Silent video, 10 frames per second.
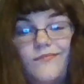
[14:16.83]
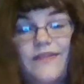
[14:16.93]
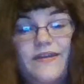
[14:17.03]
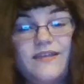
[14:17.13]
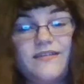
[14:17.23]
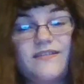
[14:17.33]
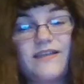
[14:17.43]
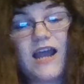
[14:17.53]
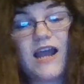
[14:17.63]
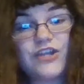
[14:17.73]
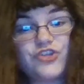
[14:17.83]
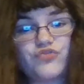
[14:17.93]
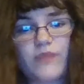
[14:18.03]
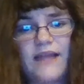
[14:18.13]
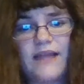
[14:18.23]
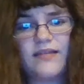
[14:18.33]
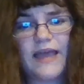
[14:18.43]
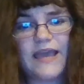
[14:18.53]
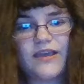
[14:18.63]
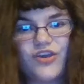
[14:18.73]
think it's because I kind of dread,
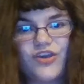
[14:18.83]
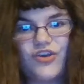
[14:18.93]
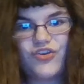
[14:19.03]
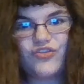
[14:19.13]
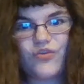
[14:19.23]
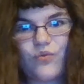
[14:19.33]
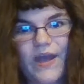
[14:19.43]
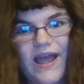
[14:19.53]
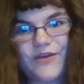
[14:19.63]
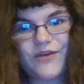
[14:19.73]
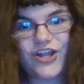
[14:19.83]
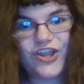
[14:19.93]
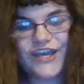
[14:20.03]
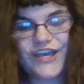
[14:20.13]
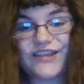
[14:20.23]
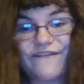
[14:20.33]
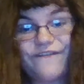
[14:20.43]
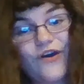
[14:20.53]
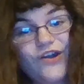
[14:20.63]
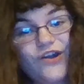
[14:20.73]
like, the way I'm gonna look in the
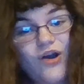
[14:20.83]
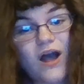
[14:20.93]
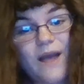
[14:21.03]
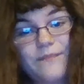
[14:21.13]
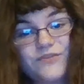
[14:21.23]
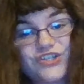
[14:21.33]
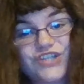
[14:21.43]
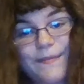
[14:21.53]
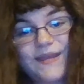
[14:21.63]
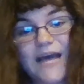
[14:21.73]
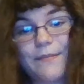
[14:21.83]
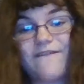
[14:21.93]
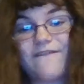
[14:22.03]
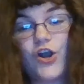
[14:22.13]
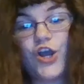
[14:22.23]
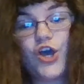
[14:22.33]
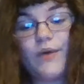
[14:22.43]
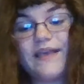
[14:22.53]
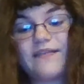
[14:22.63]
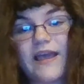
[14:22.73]
photo. I'm just happy that my photo
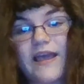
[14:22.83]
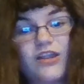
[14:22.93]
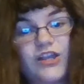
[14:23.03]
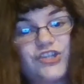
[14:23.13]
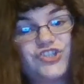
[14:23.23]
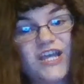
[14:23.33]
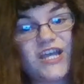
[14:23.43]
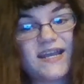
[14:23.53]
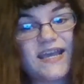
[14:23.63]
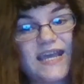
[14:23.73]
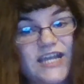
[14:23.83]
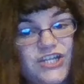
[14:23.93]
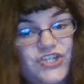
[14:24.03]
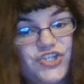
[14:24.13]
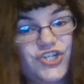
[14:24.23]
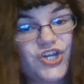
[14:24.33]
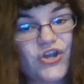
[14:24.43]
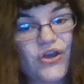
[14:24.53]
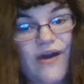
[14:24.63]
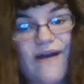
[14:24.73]
is, like, a legit inch
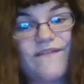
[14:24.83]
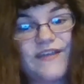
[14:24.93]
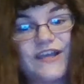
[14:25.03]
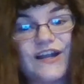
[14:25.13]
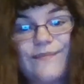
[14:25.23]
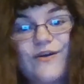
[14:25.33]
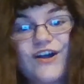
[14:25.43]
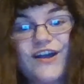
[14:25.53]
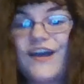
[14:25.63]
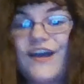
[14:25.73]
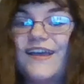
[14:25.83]
of the yearbook.